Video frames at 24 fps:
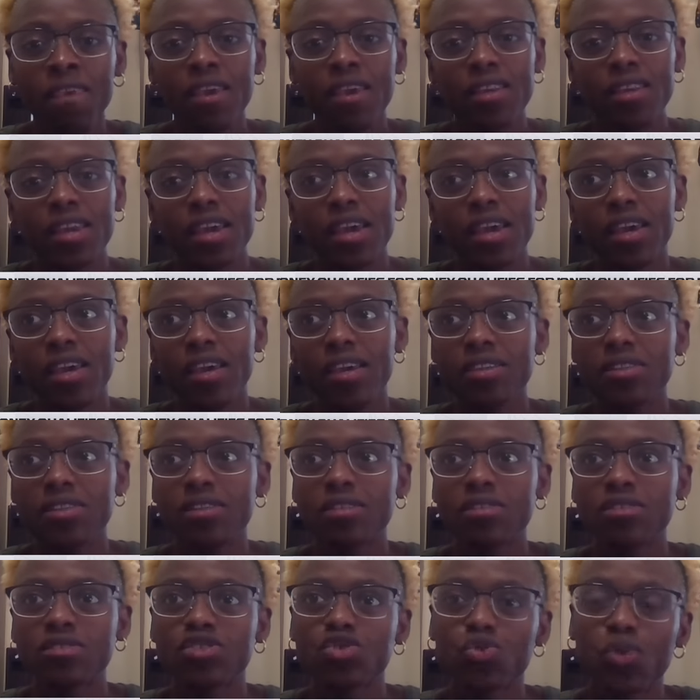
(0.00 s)
And
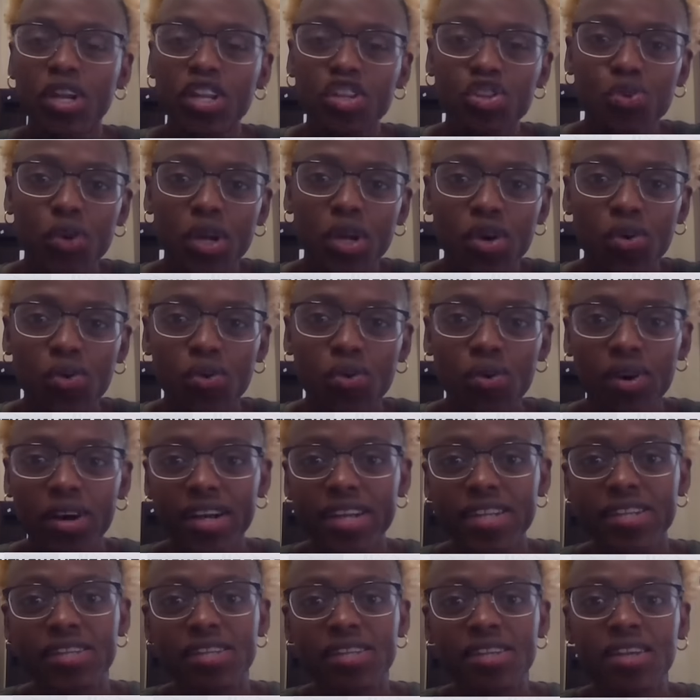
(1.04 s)
then
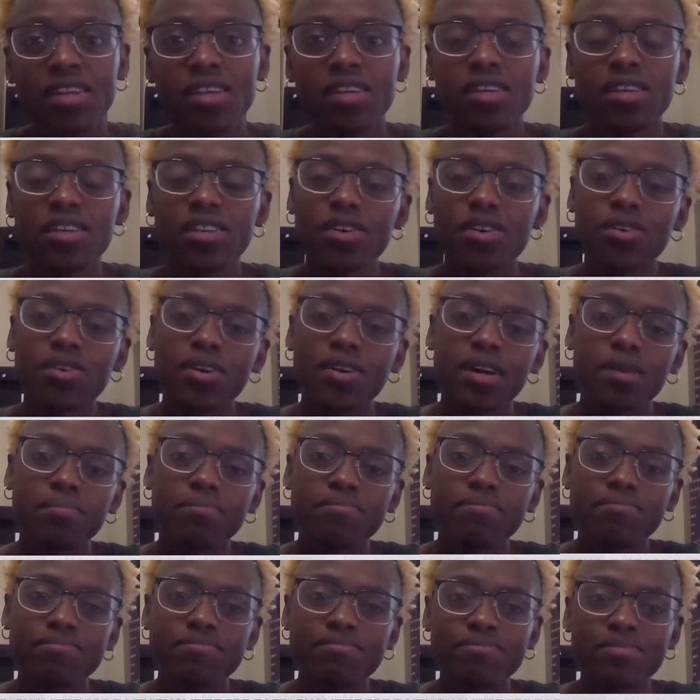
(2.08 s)
2021, you know,
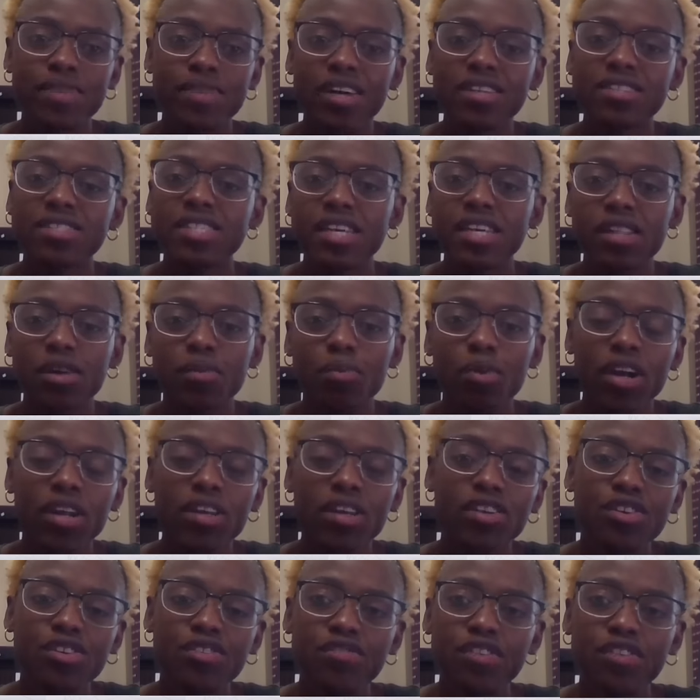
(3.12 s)
I'm I was still a part
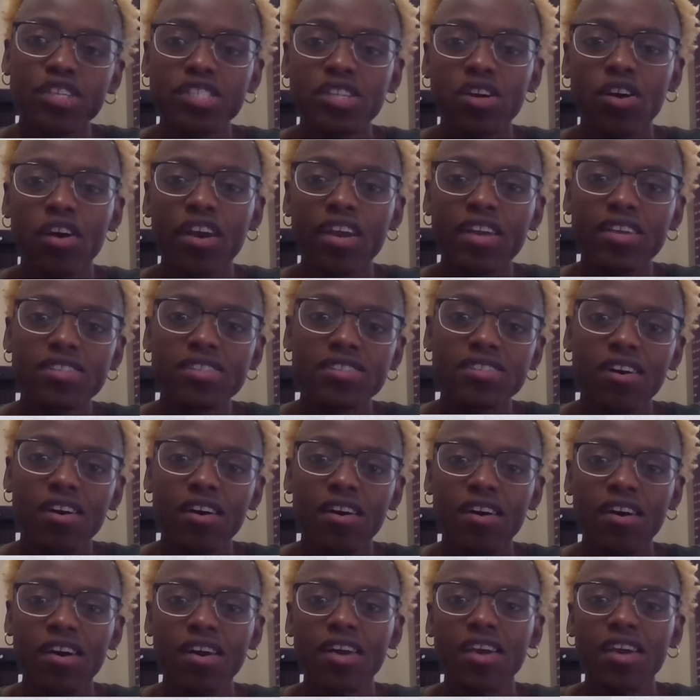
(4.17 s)
of the University of
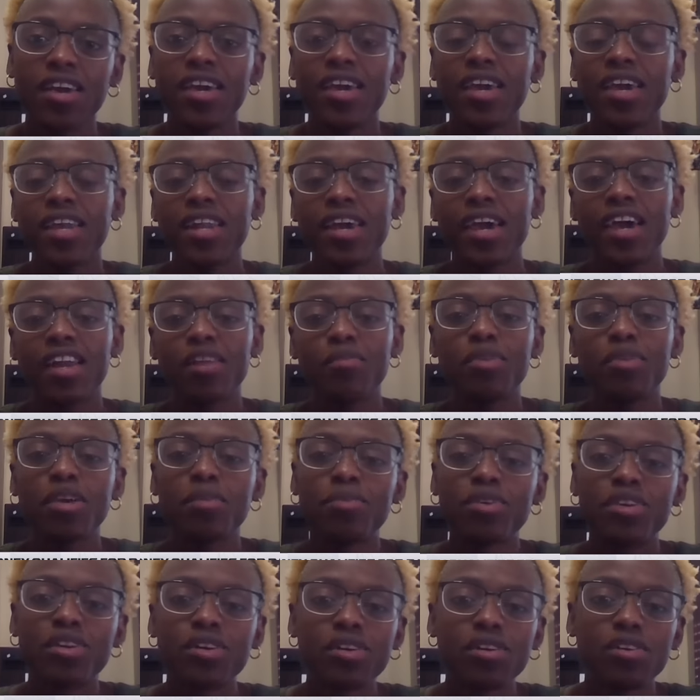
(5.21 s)
Arkansas, and I had to be
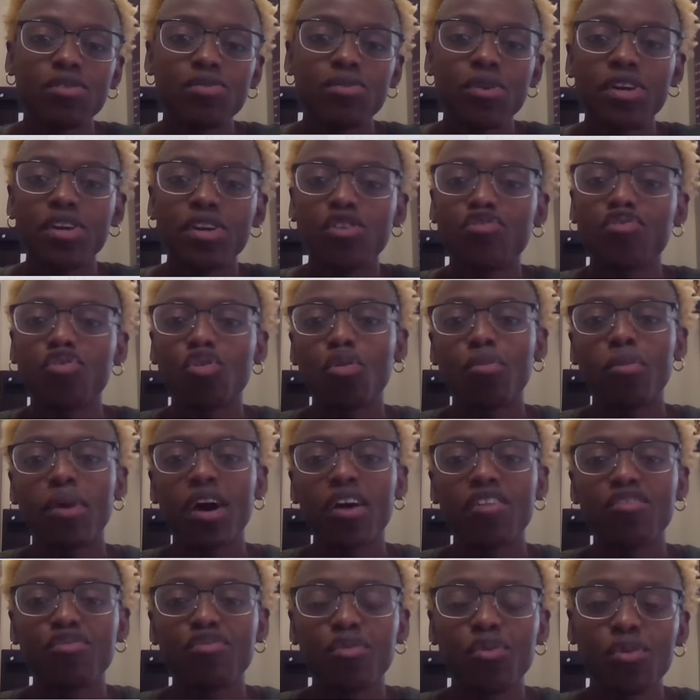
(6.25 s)
able to run the four
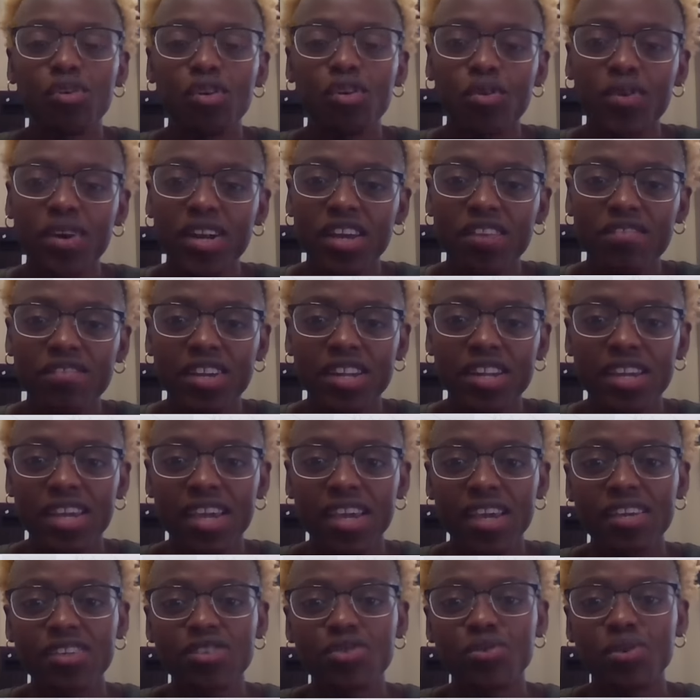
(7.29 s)
by four, or whatever the
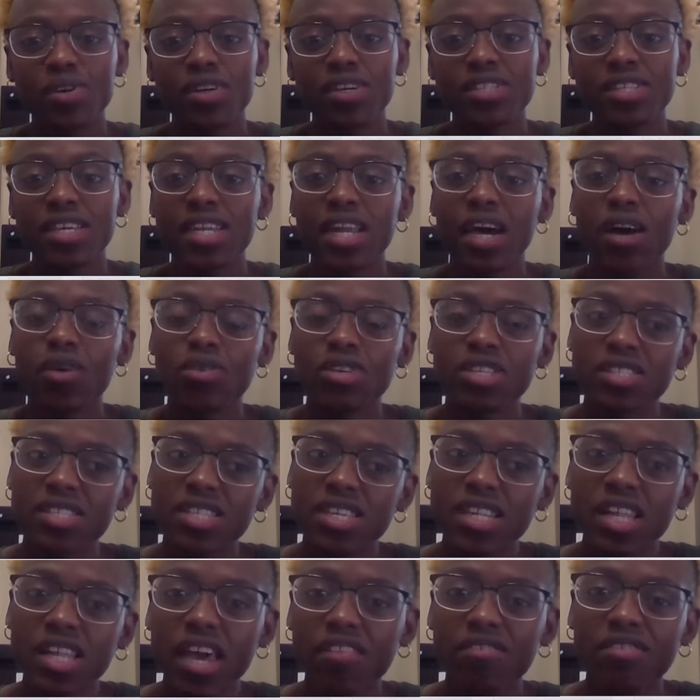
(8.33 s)
case was, and I was
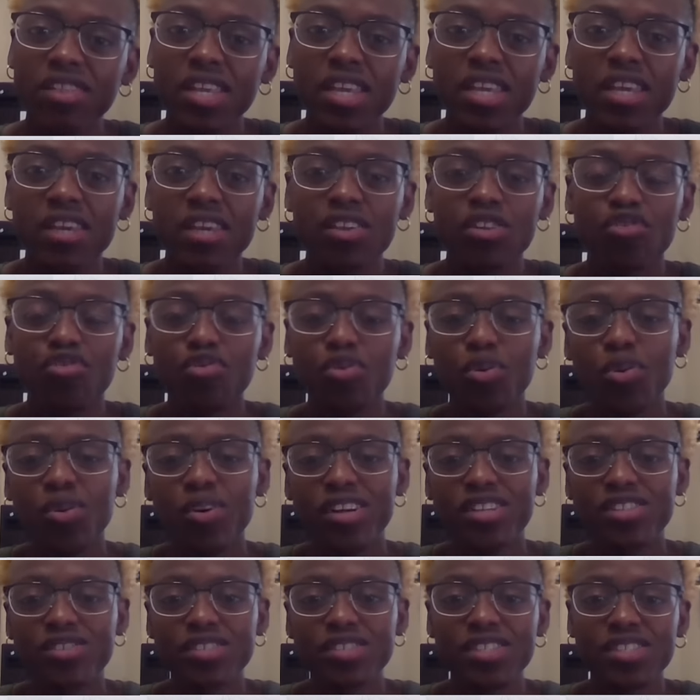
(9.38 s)
still heavily in the
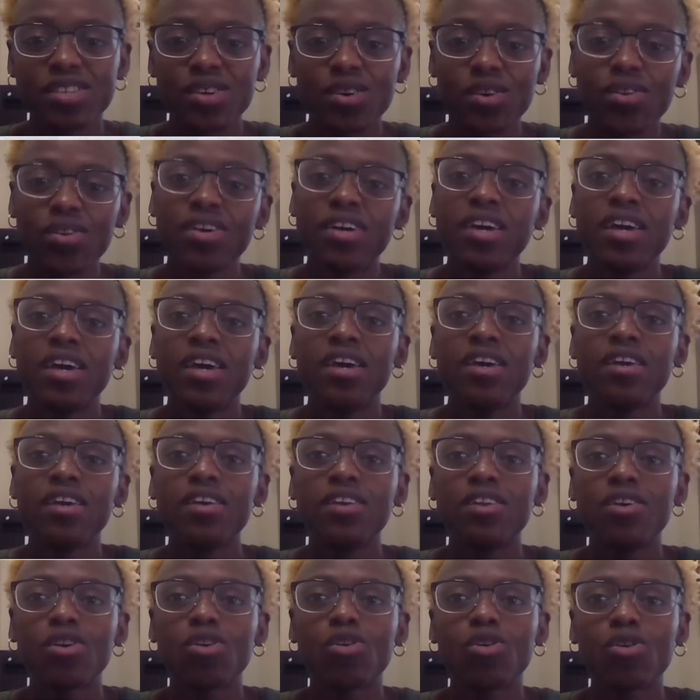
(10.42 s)
400. So,
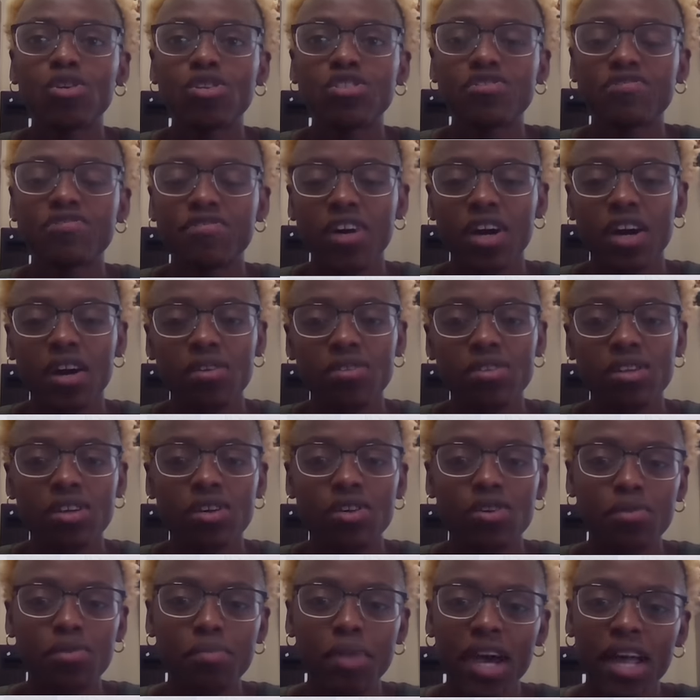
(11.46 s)
you know, coach found a
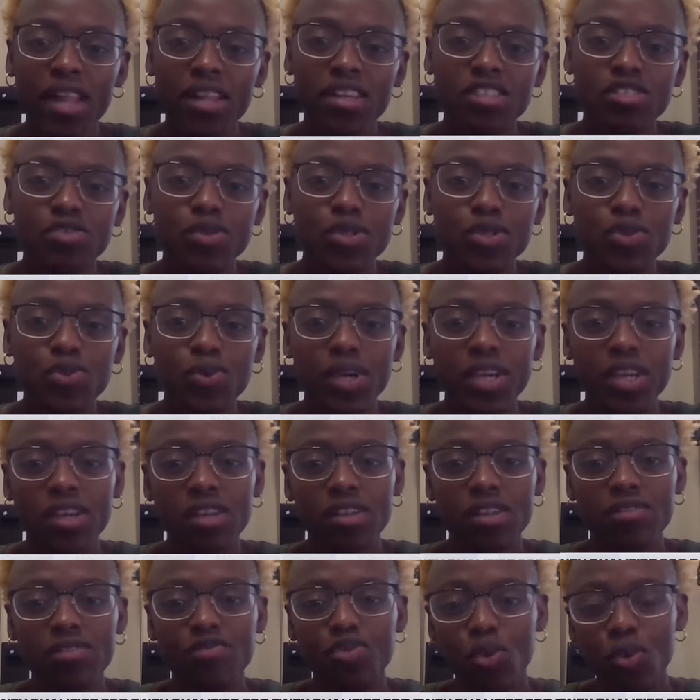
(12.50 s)
good balance
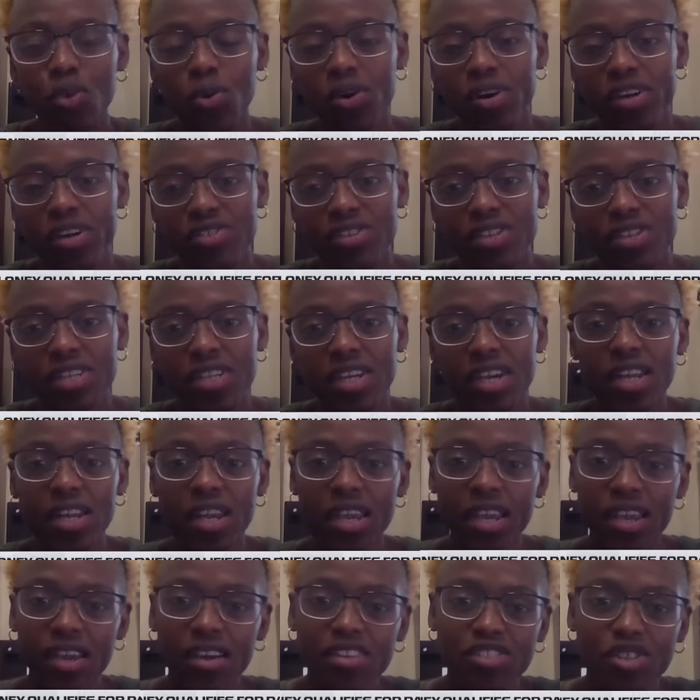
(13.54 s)
between 400 and
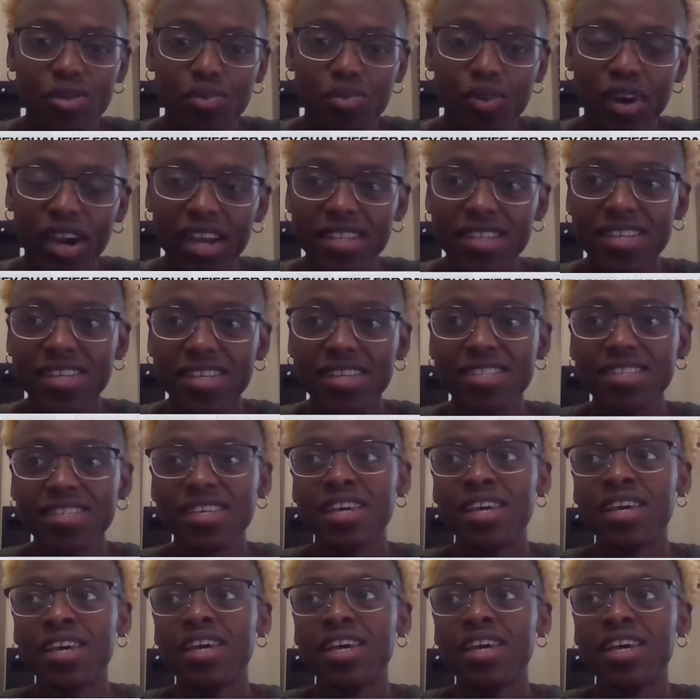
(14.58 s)
800 practice.